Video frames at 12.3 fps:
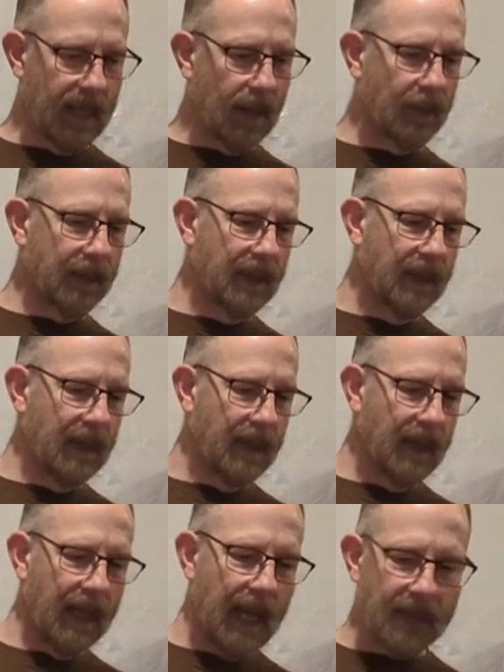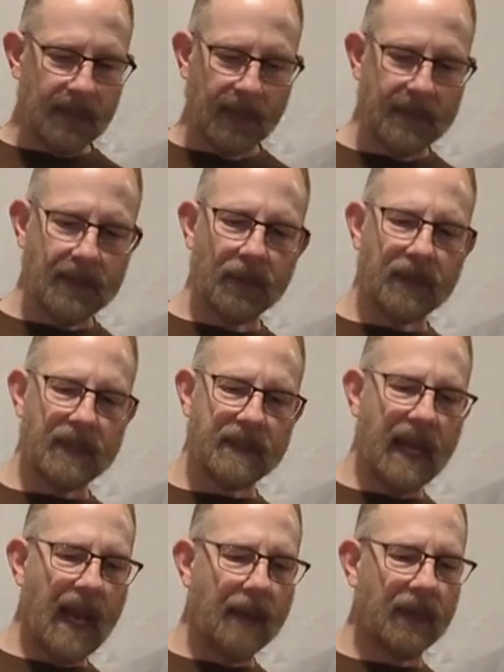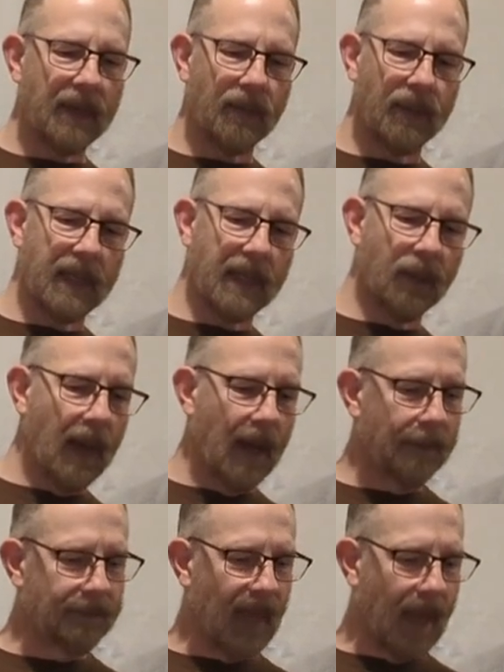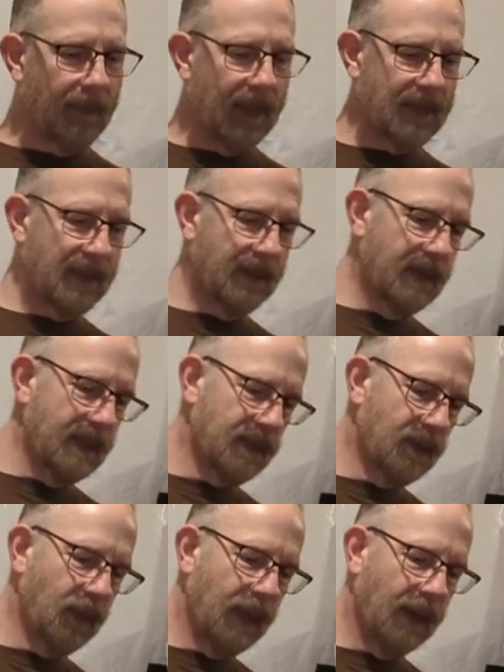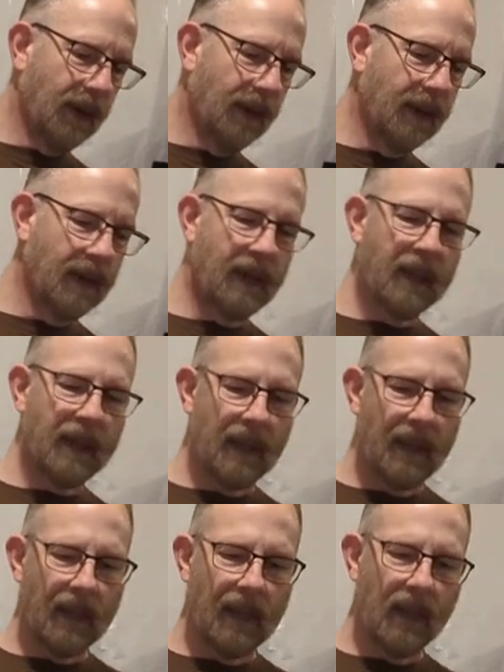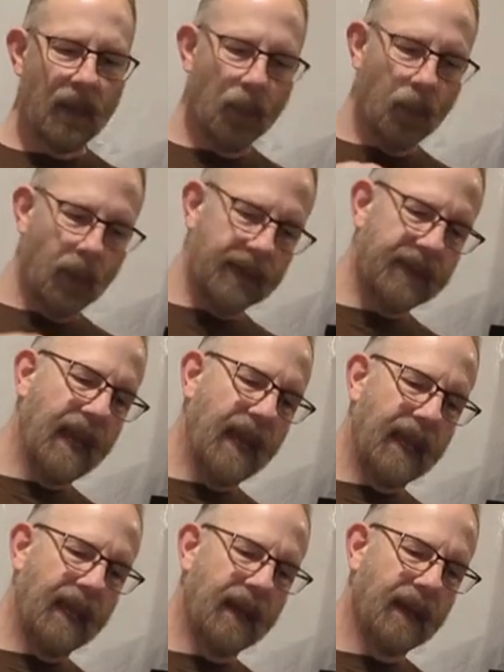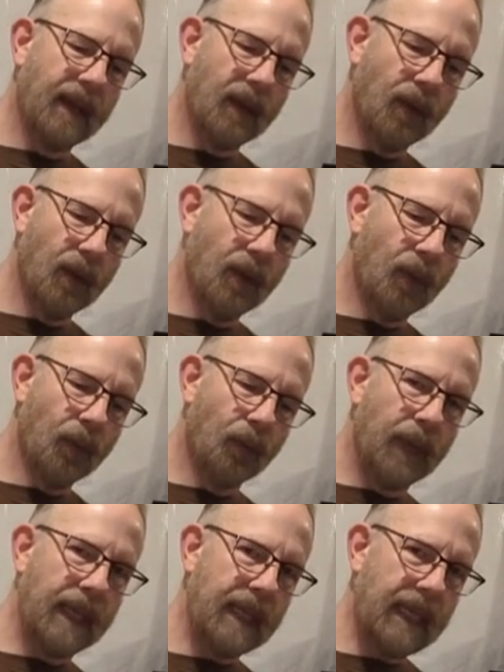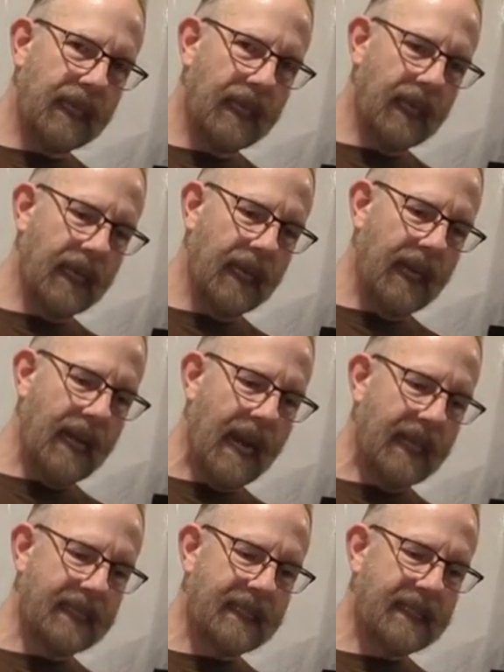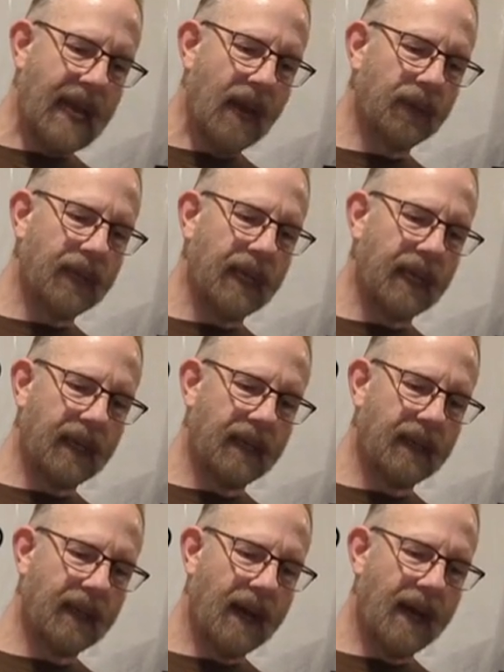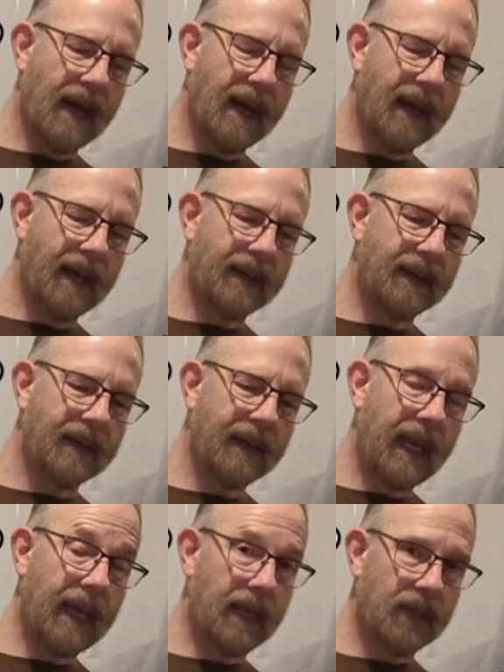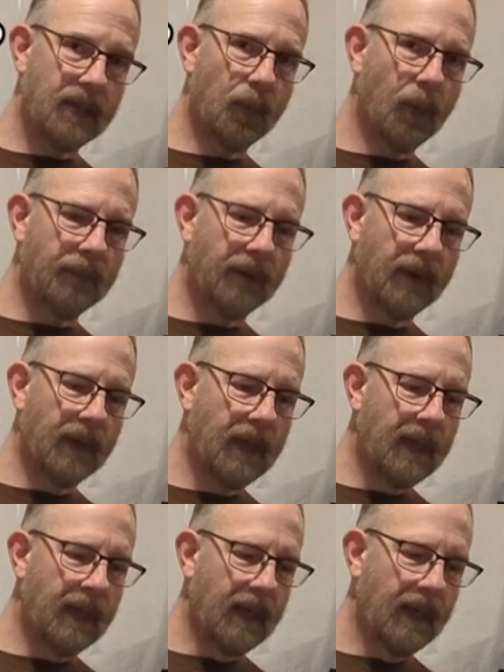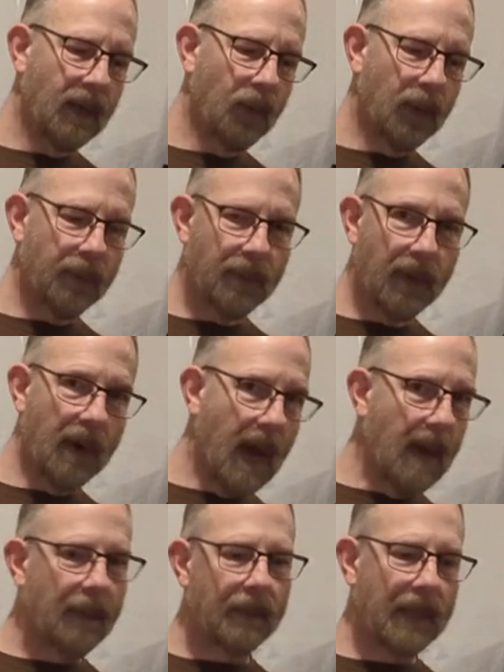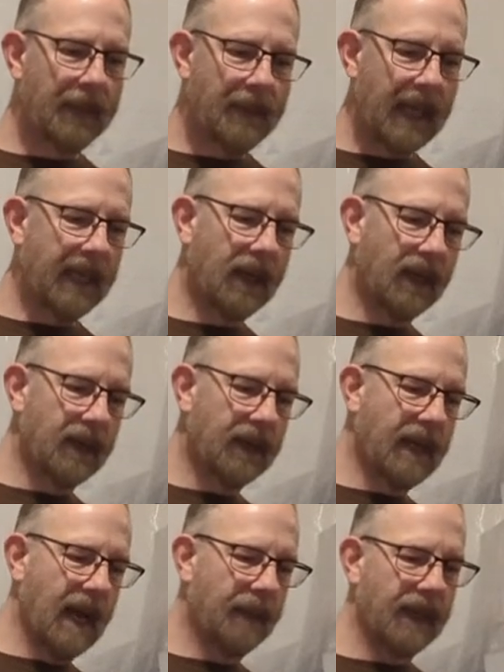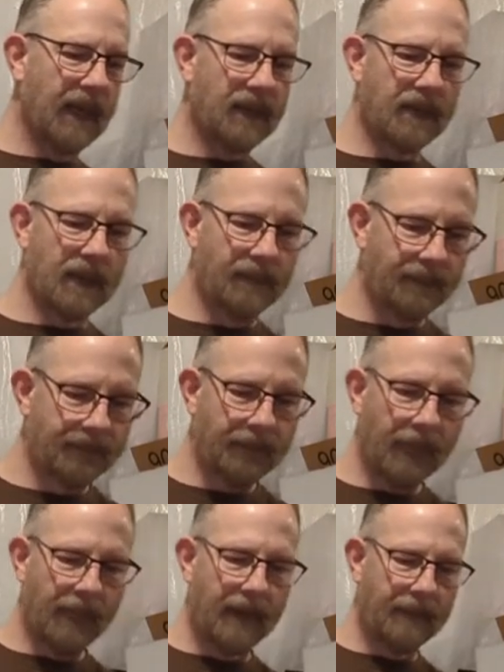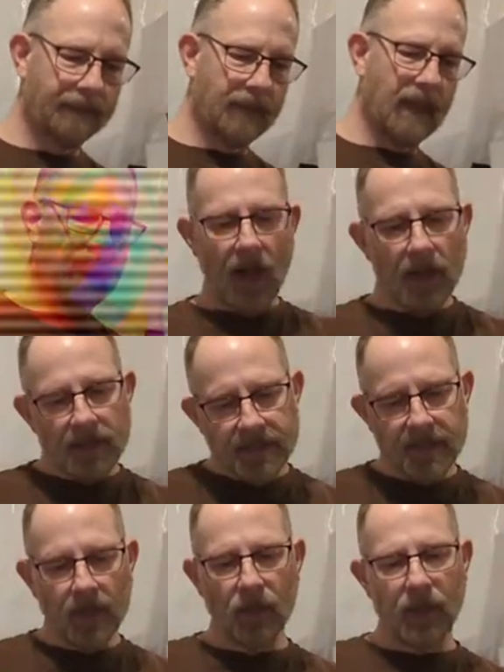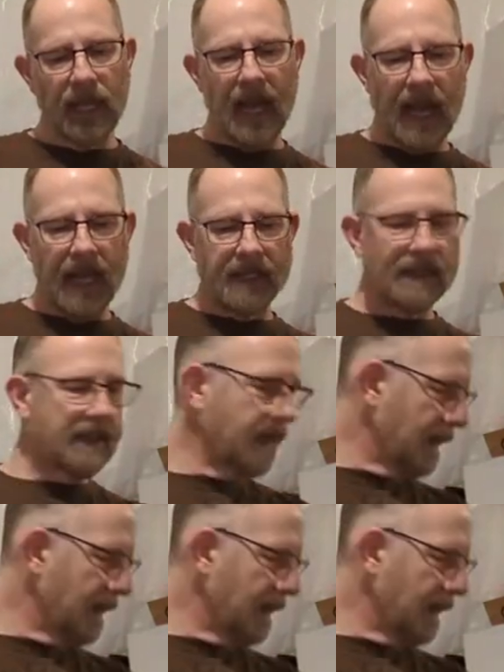and that would actually suit this cabinet really well. I'll bet you this tweeter with a really nice sounding 8-inch woofer would probably make a good combination. Also got